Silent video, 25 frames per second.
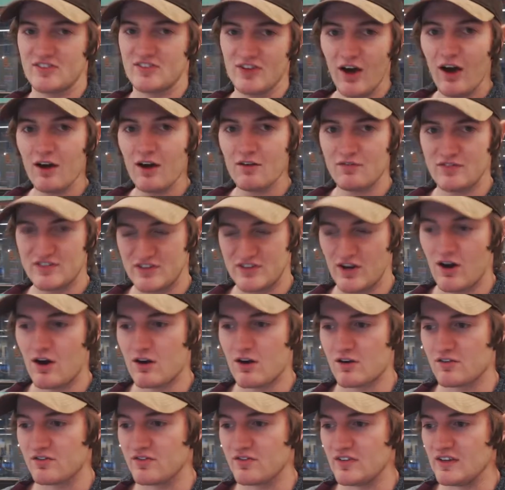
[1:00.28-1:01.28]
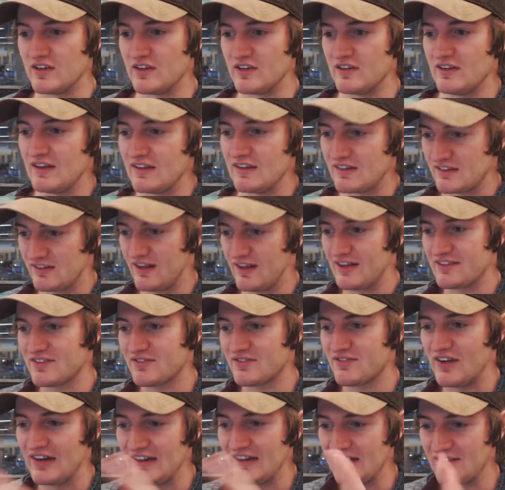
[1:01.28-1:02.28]
Stock photography is
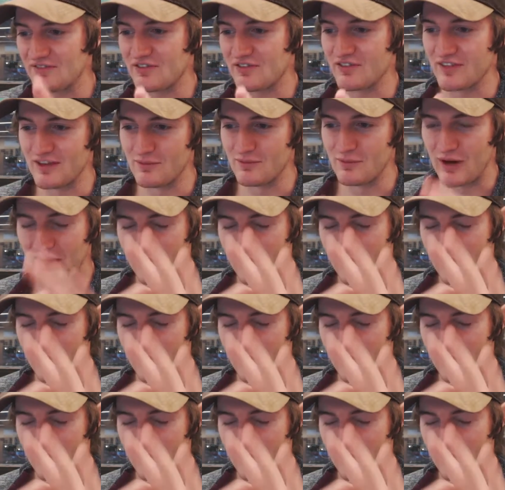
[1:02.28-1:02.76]
classified differently